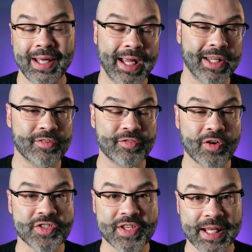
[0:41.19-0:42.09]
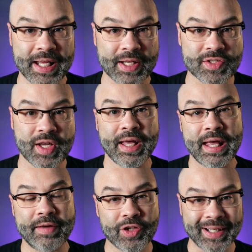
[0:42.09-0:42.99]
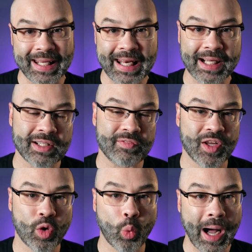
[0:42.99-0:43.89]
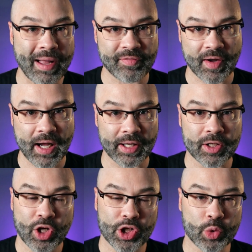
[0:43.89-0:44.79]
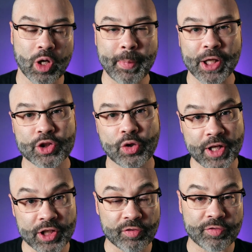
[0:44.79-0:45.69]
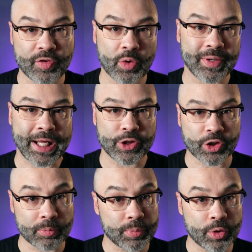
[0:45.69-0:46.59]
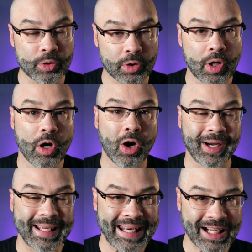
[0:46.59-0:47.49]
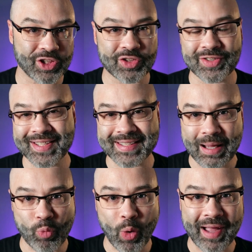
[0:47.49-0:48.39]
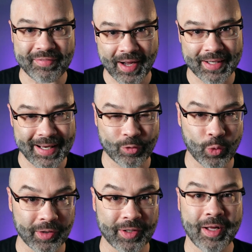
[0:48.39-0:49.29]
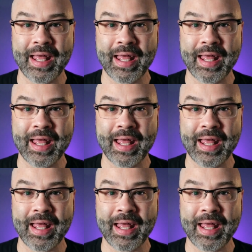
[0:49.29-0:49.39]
And the first thing is if you're connecting via Wi Fi, you want to sure that your phone and your computer are connected to the same Wi Fi network.